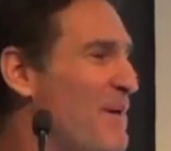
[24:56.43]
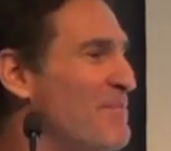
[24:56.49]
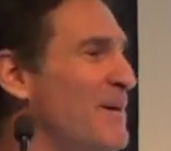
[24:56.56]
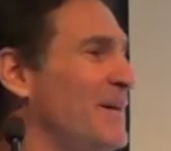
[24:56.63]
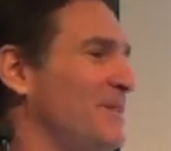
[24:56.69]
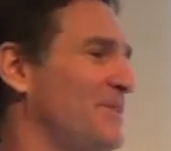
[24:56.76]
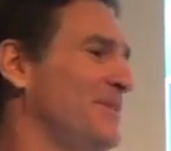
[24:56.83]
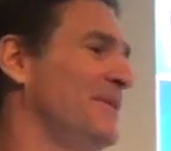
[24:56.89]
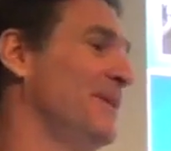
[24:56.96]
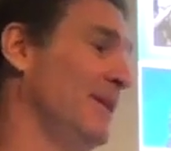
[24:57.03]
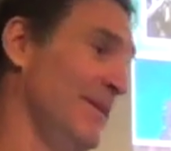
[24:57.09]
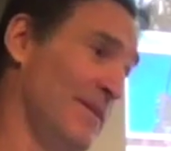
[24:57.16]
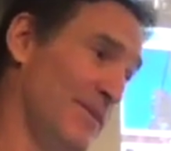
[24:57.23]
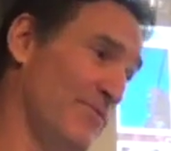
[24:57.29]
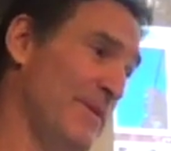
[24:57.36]
How much?
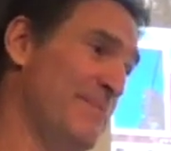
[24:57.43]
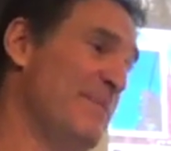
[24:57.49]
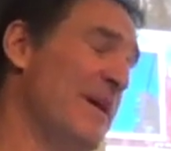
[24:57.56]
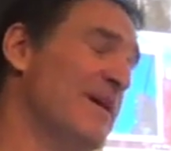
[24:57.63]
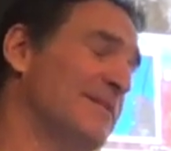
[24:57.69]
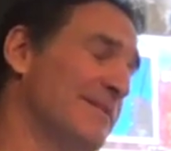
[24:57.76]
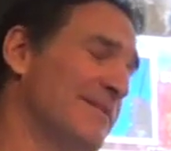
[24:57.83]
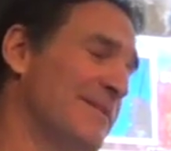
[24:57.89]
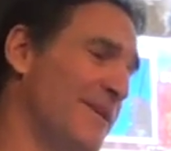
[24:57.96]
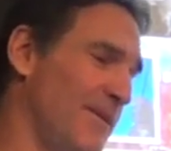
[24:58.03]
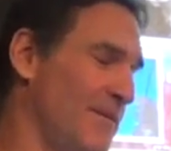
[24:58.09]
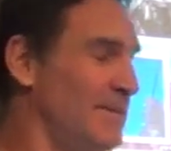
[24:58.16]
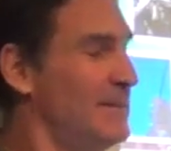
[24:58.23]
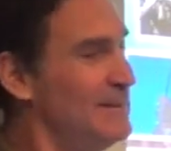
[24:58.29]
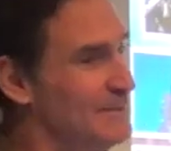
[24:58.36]
Three bucks is
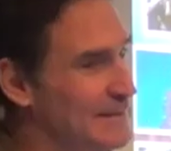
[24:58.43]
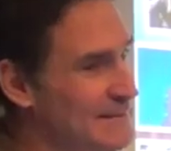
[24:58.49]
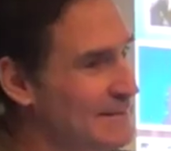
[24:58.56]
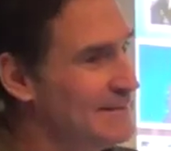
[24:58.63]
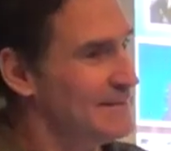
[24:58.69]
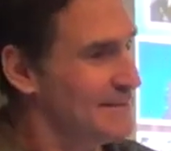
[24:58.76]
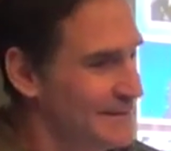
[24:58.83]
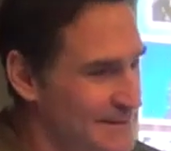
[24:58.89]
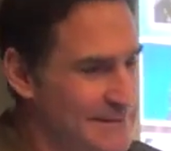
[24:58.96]
gonna, well,